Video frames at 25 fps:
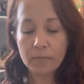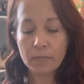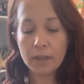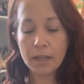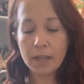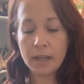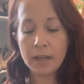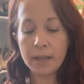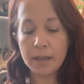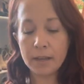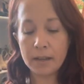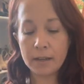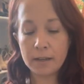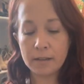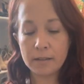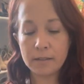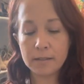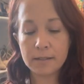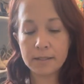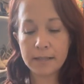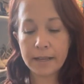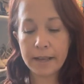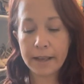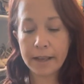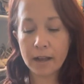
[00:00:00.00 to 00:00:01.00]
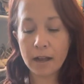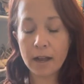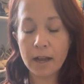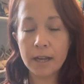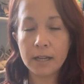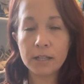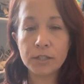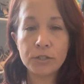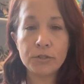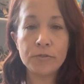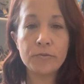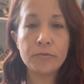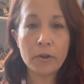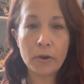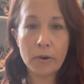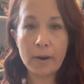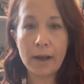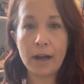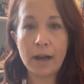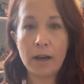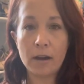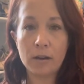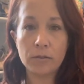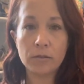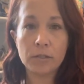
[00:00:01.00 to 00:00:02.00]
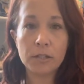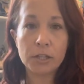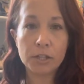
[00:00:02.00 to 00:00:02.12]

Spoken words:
and saying, I do know how to